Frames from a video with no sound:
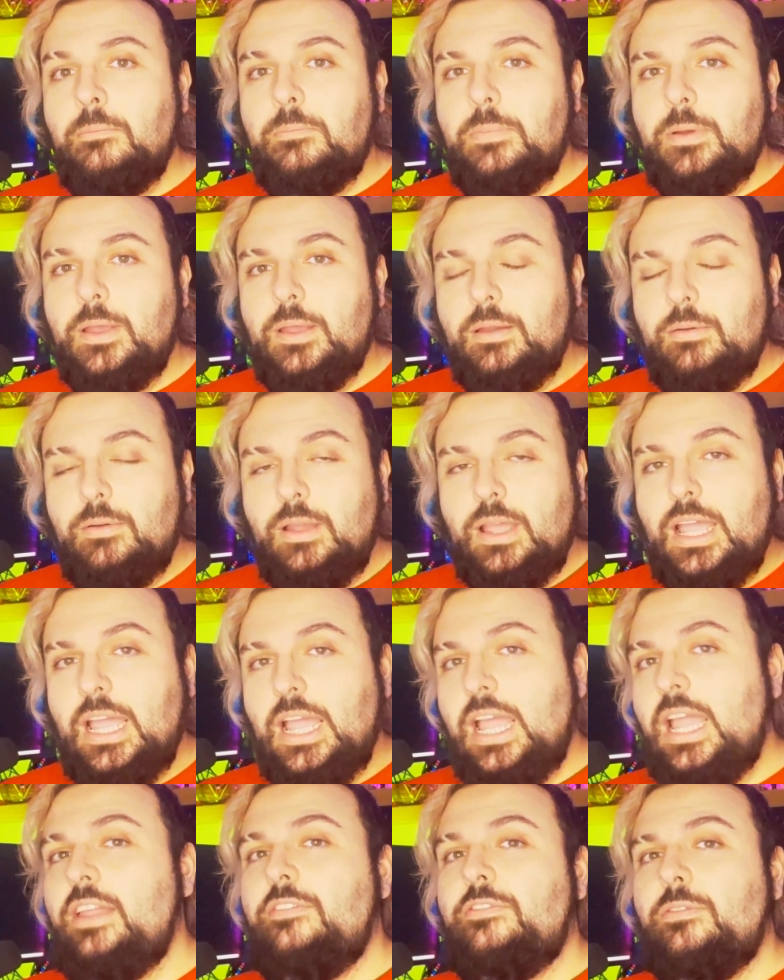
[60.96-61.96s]
But
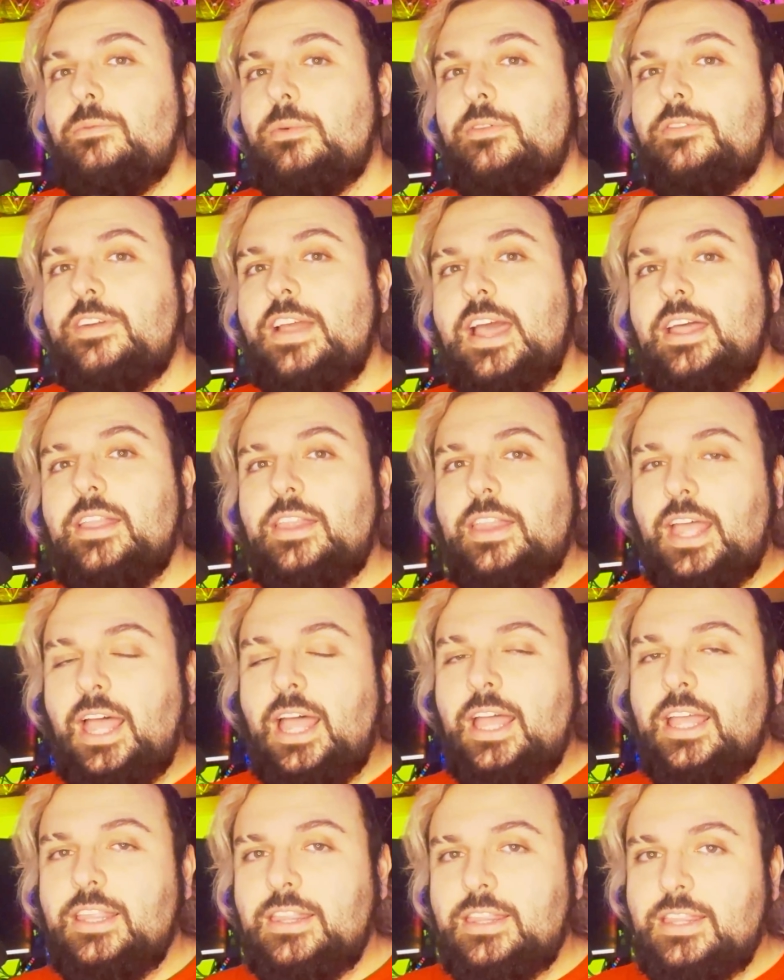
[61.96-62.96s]
even without
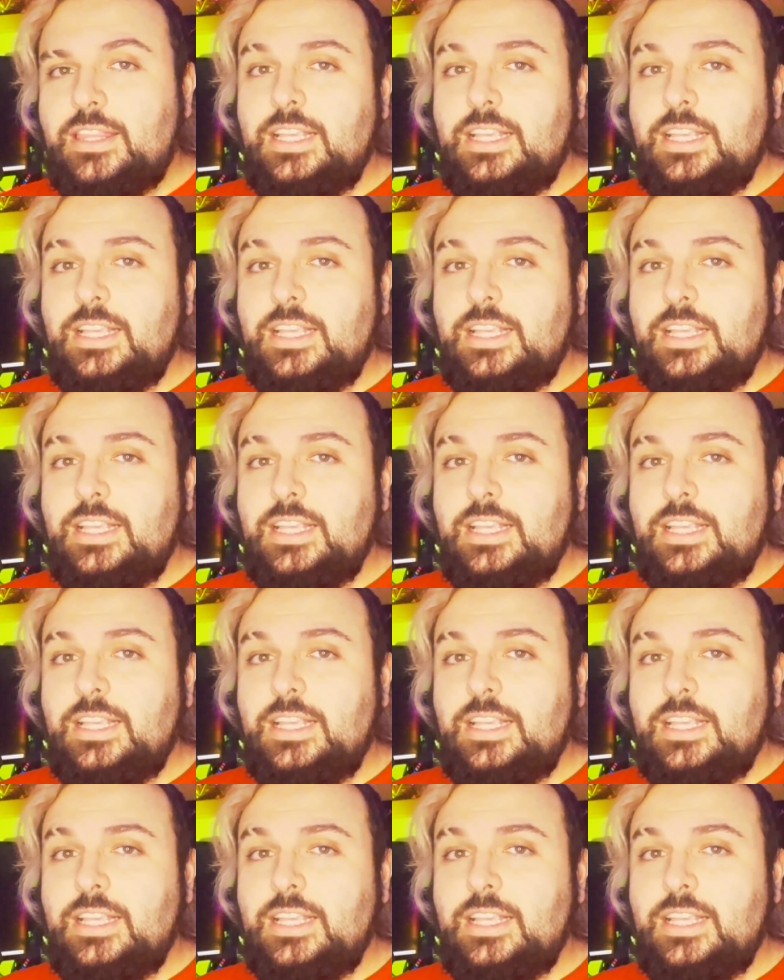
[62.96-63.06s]
that,